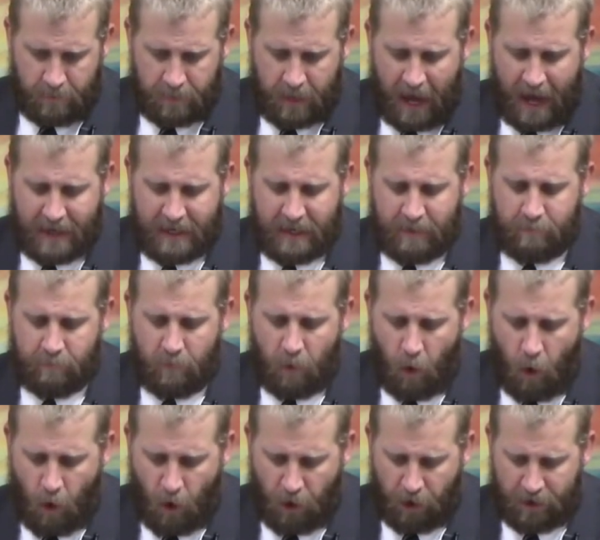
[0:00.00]
I did
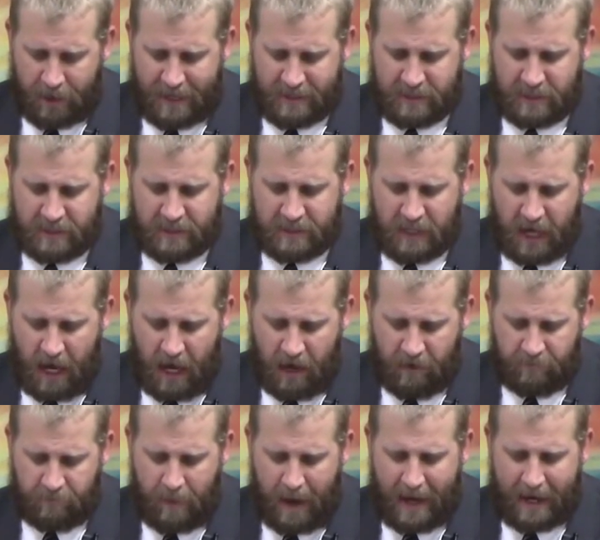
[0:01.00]
mourn as a
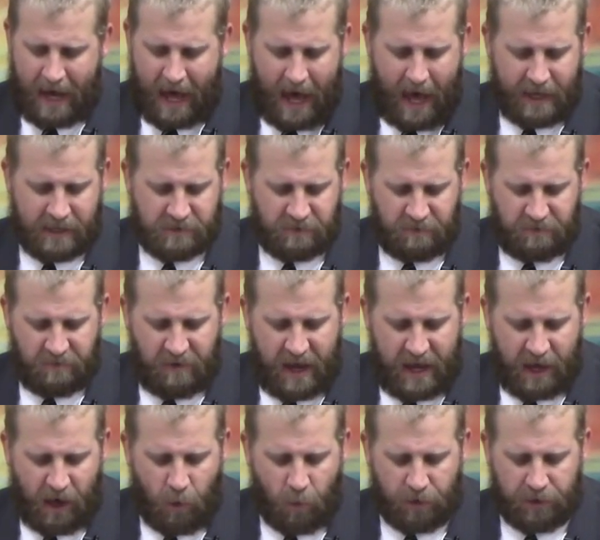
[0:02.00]
dove, mine eyes
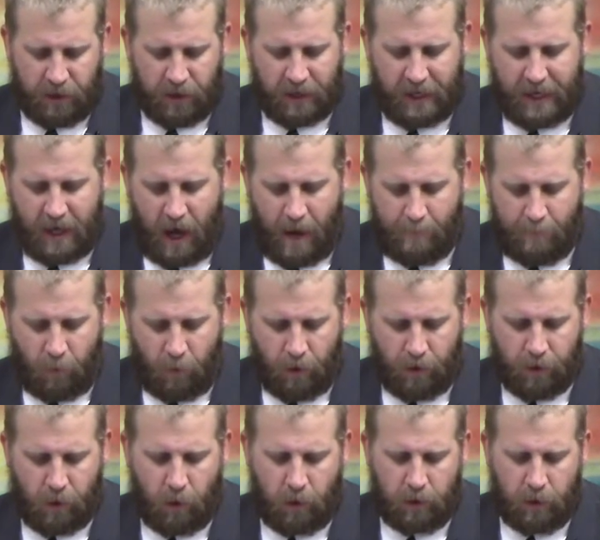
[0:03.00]
fail with looking
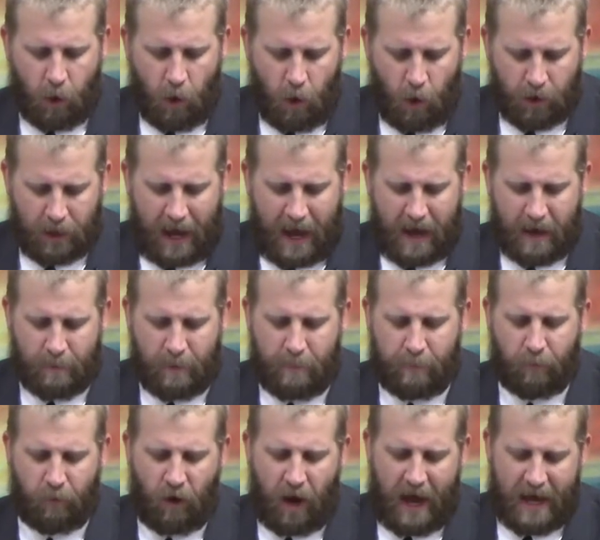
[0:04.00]
upward. O Lord, I am
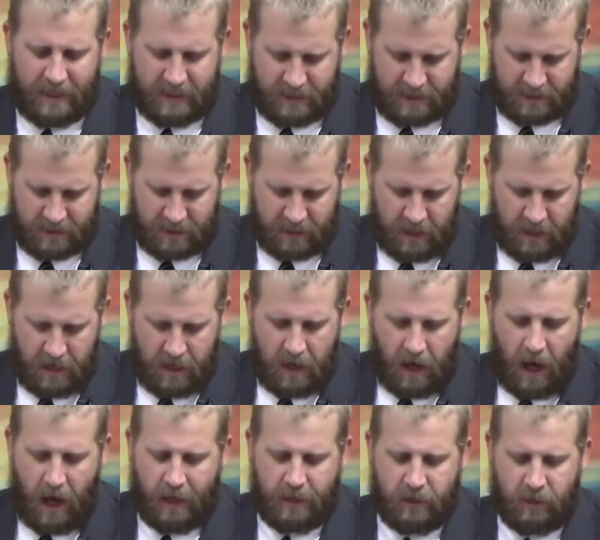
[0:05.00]
oppressed
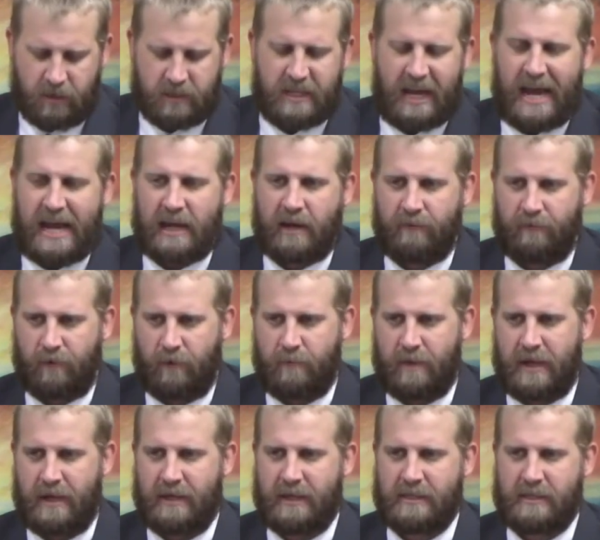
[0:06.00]
undertake for
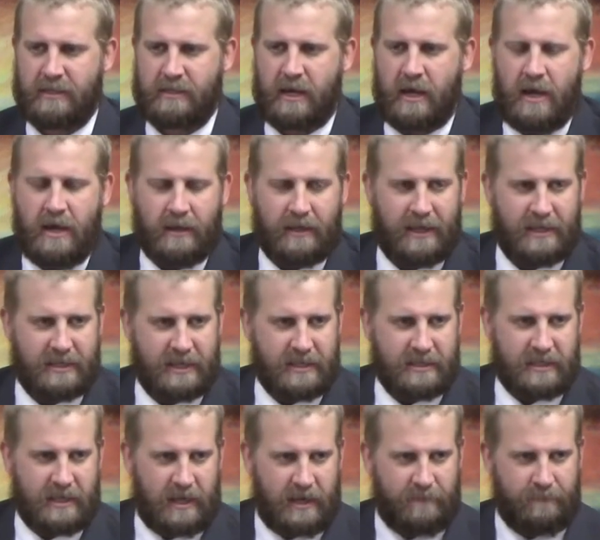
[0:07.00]
me. And this is, this is
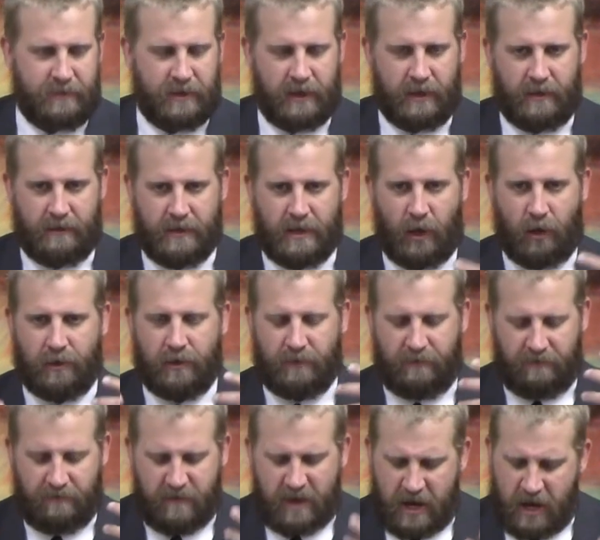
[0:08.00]
the, the, you know, the
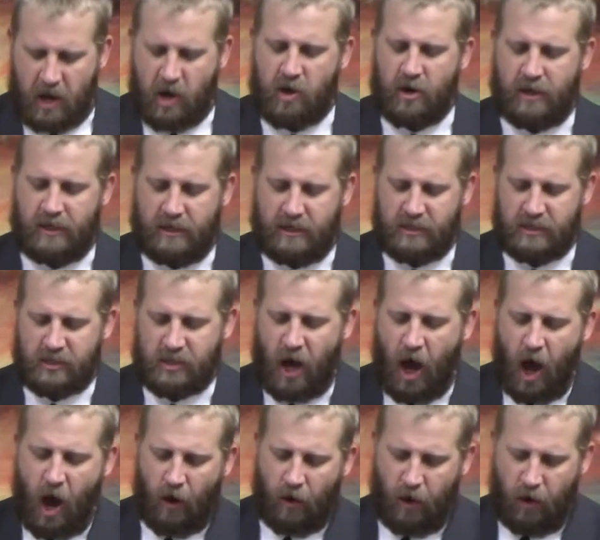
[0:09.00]
fear and the
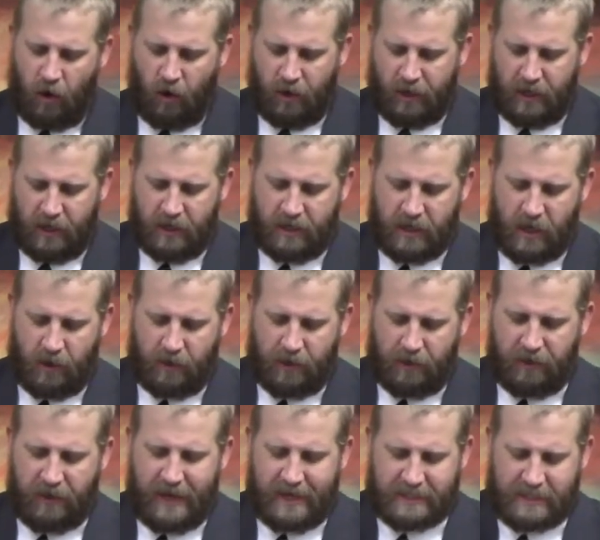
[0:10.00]
sorrow and the, you know, the
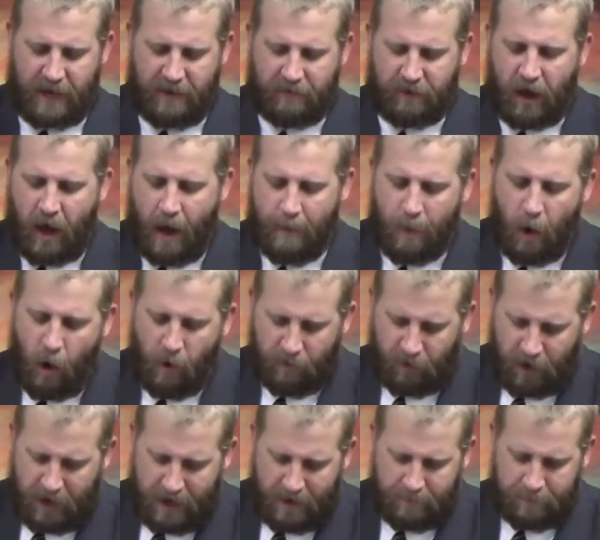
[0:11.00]
things that have come
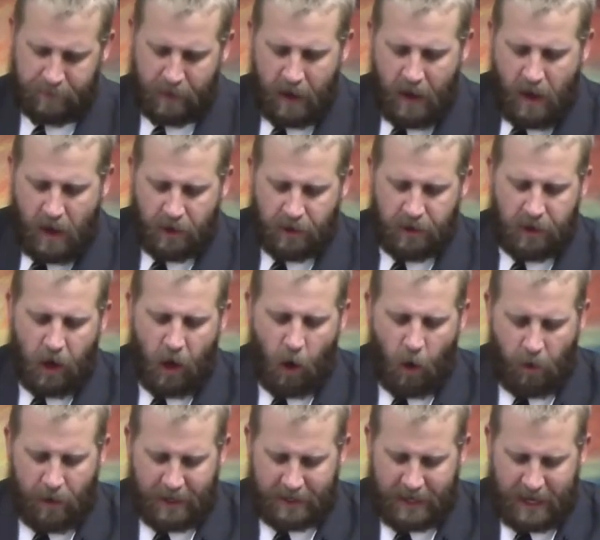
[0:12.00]
over him,
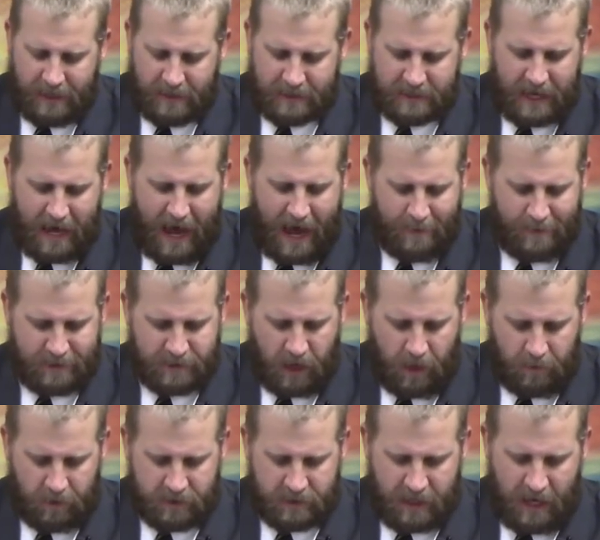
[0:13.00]
knowing that his time is
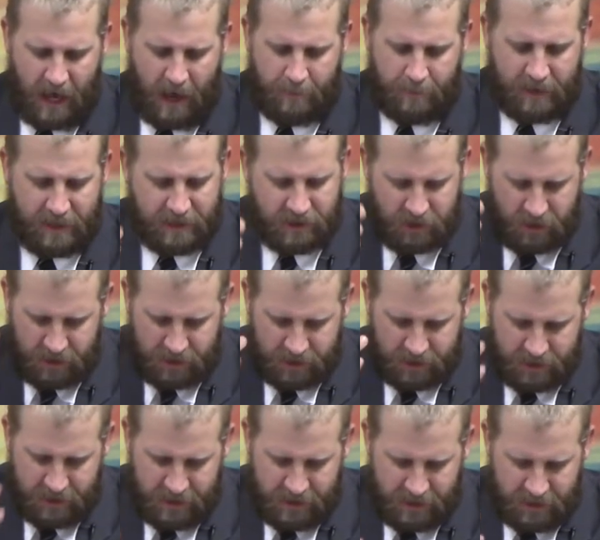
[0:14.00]
almost up and he's
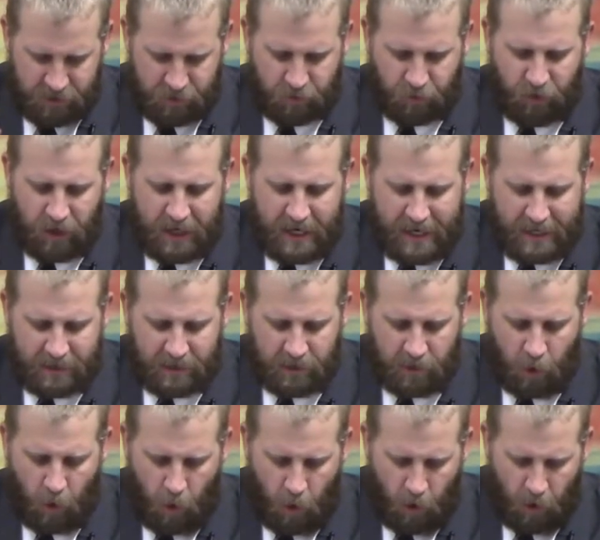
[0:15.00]
just, he's entreating the
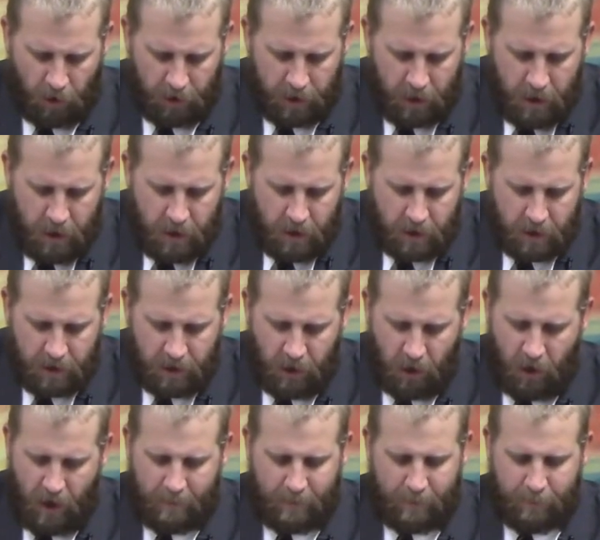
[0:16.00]
Lord, you
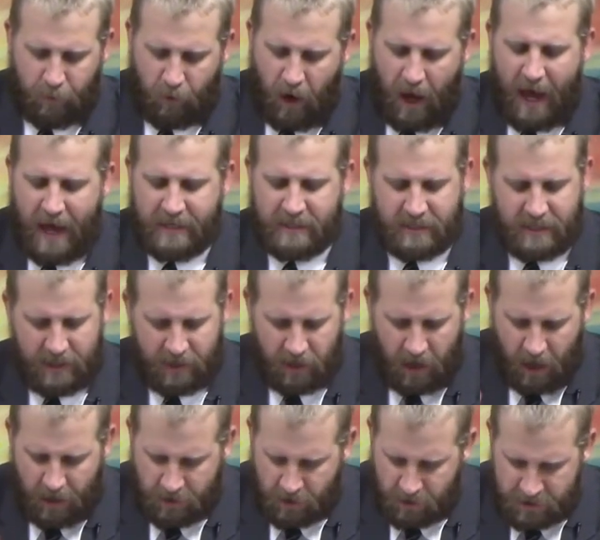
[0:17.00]
know, I'm oppressed and
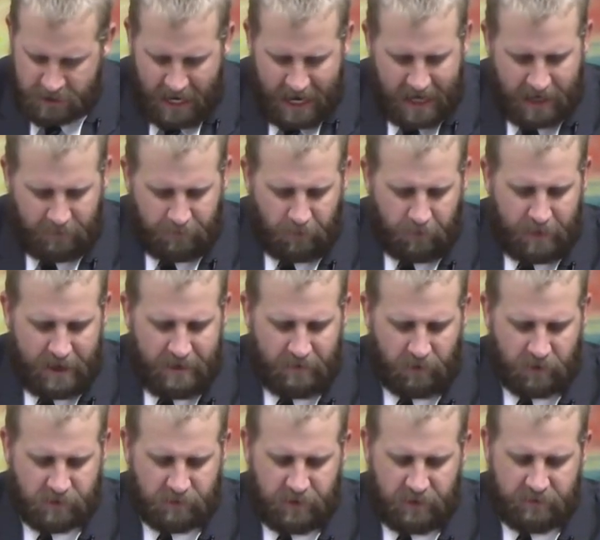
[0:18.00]
undertake for me.
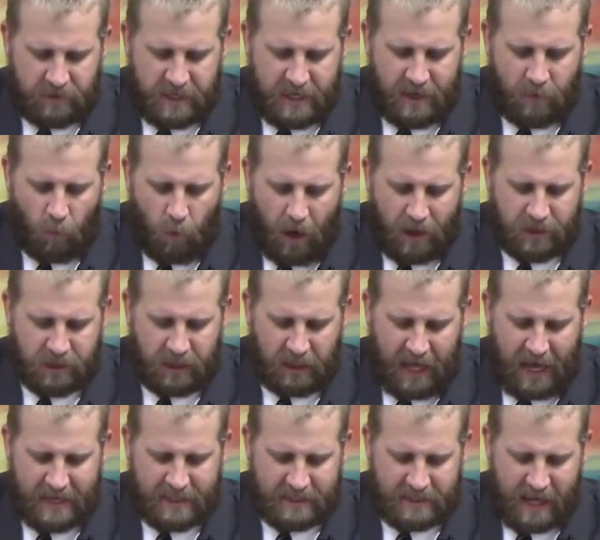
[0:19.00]
Verse 15, what shall
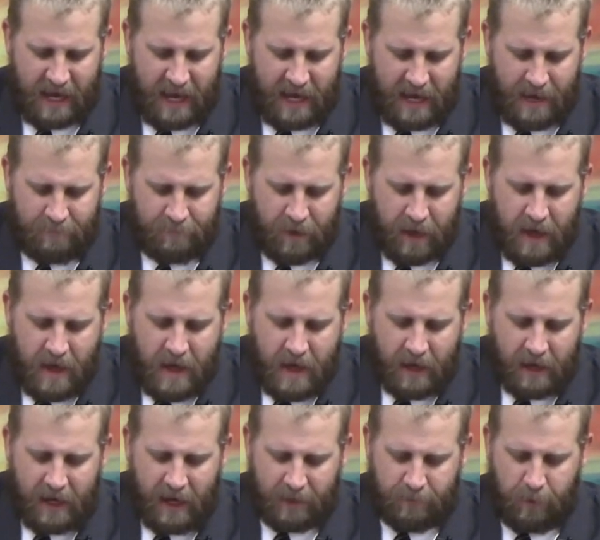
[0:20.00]
I say?
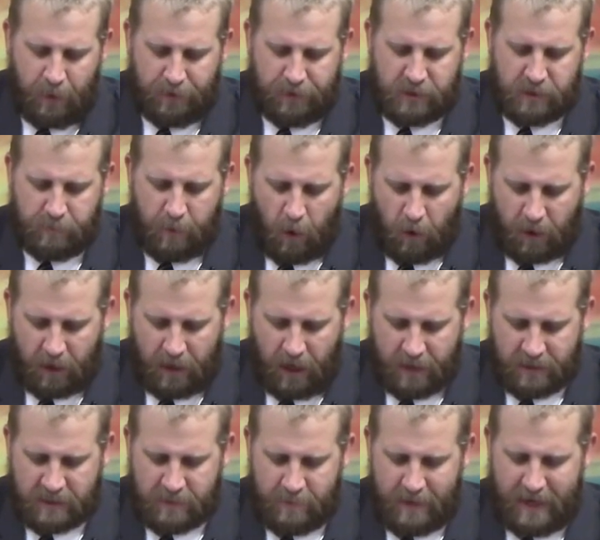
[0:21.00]
He hath both spoken
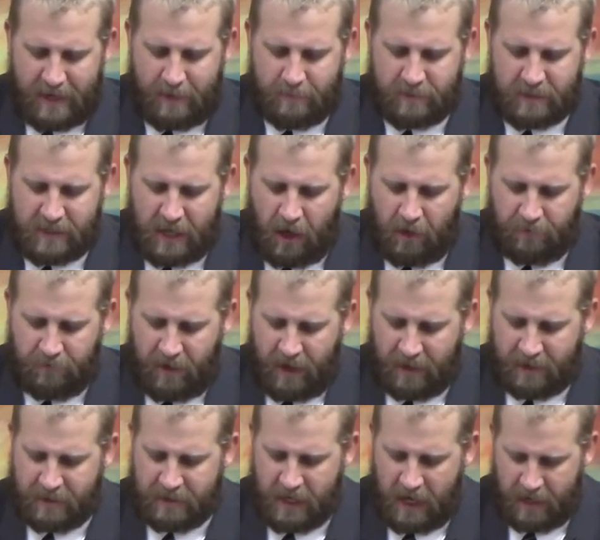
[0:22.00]
unto me and himself
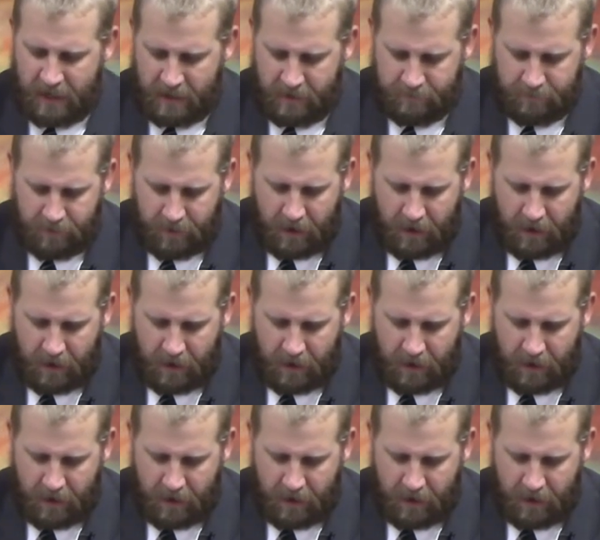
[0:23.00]
hath done it.